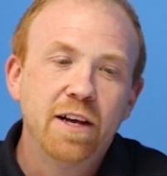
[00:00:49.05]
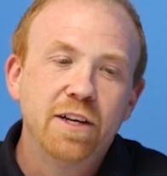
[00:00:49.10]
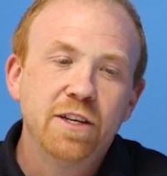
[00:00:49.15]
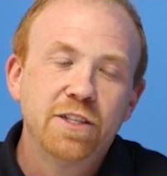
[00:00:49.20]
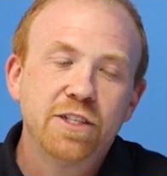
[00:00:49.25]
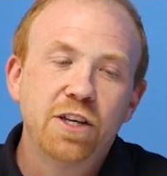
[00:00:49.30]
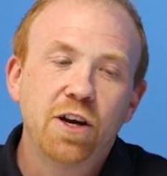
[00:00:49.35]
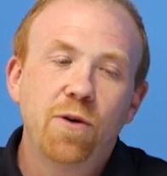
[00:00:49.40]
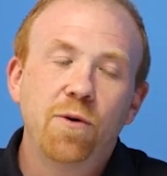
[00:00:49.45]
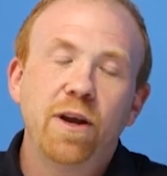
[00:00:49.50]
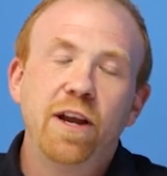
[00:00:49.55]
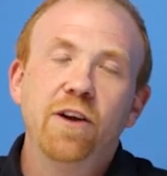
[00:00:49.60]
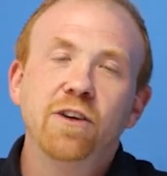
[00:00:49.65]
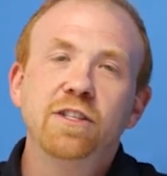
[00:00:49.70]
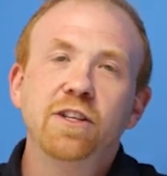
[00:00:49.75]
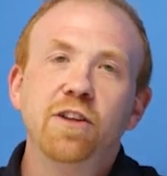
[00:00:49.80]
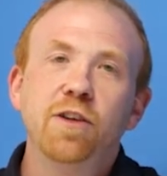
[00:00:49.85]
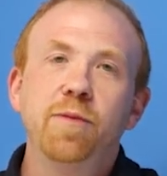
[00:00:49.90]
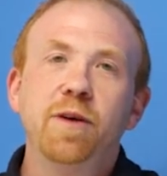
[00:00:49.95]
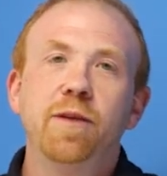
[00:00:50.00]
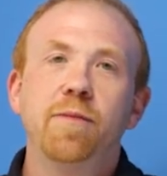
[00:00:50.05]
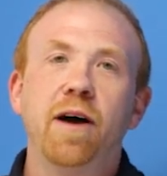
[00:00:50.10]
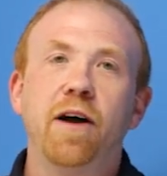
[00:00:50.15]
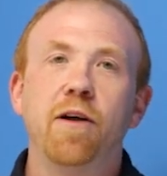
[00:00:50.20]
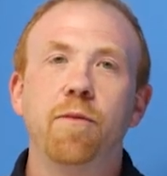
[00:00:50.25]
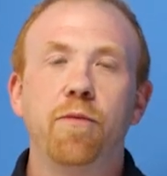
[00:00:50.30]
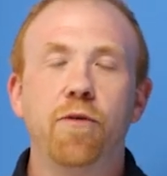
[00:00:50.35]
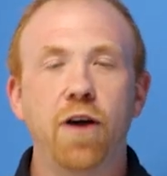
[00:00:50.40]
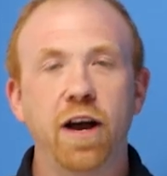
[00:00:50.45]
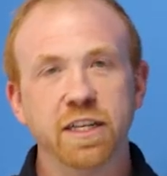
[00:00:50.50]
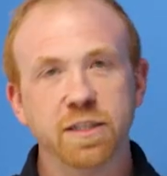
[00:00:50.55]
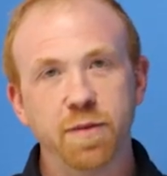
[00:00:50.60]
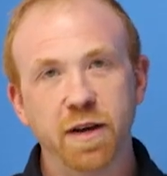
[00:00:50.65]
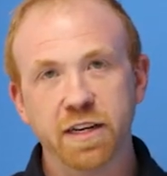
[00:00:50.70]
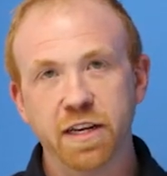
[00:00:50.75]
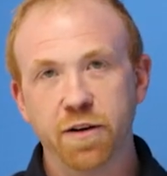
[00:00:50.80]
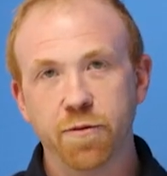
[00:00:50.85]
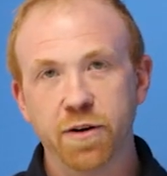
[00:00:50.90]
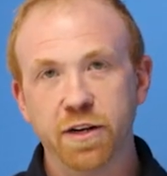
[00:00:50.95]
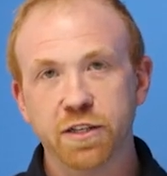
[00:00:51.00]
So here's a little bit about
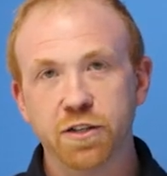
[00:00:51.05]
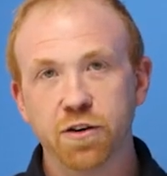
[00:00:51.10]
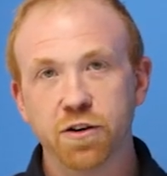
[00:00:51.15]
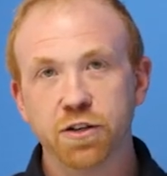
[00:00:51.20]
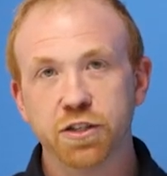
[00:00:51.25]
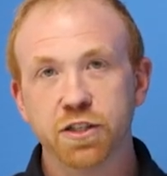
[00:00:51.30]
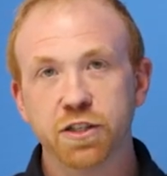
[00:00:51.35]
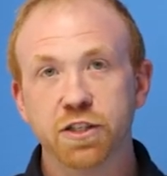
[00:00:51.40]
prospecting research.